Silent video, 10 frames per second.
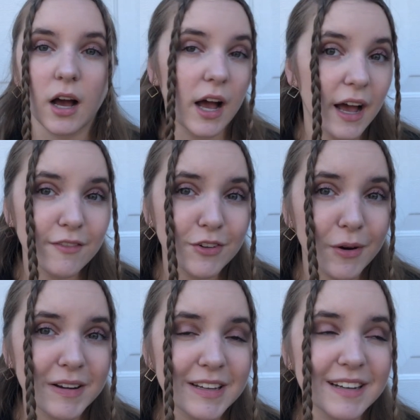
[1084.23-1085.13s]
I have no
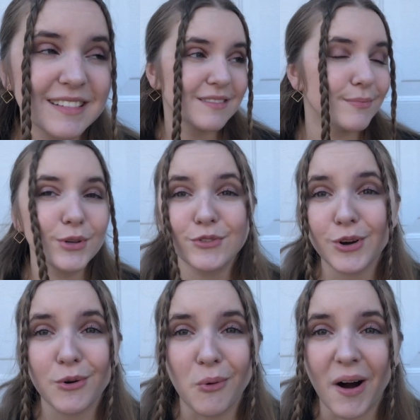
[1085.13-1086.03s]
idea. Move to
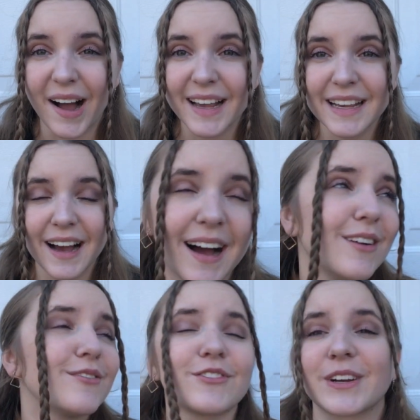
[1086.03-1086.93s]
Hawaii? I
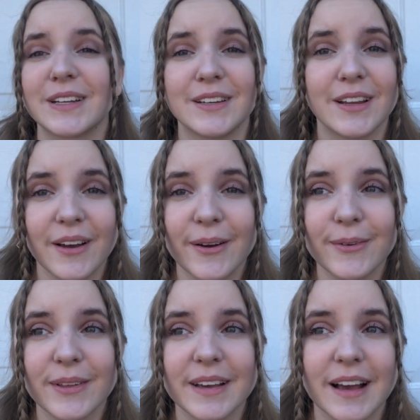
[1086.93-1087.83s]
don't freaking
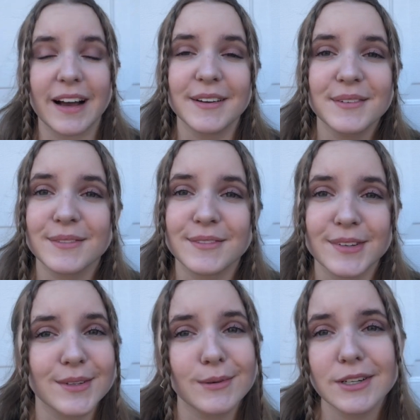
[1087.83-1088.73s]
know. Like, I don't
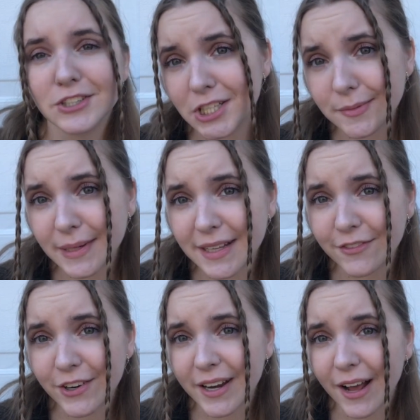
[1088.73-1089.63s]
really want to change my
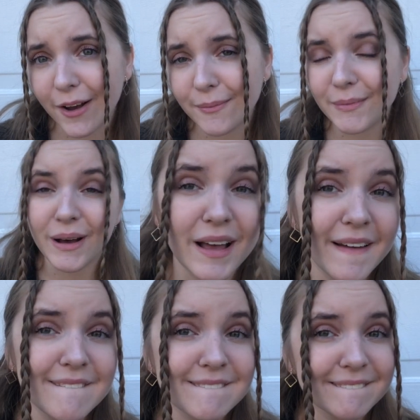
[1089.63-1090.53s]
life right now,
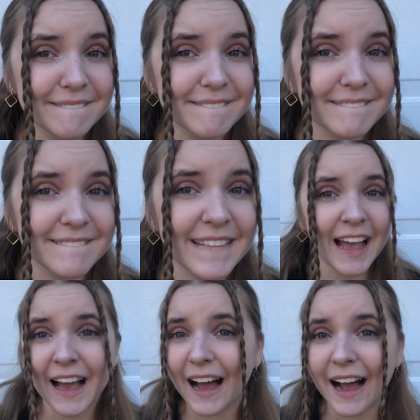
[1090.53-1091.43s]
but
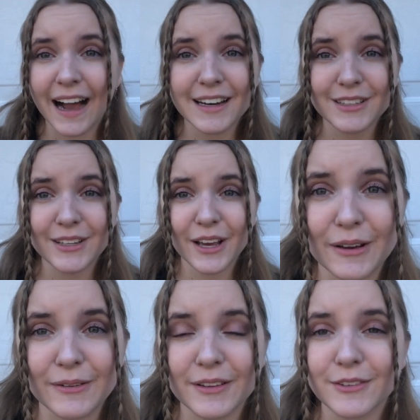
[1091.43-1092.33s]
I don't
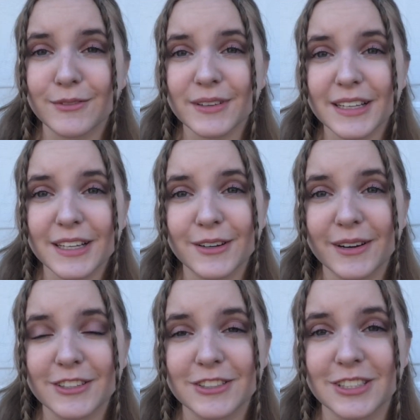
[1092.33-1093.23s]
know. That's a really good
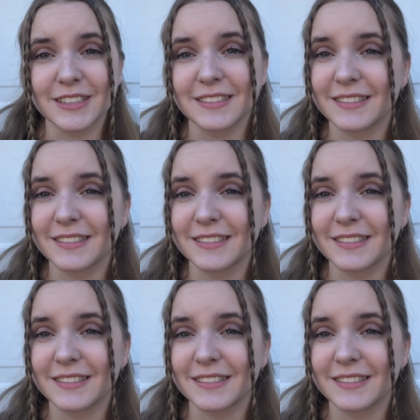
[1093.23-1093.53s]
question.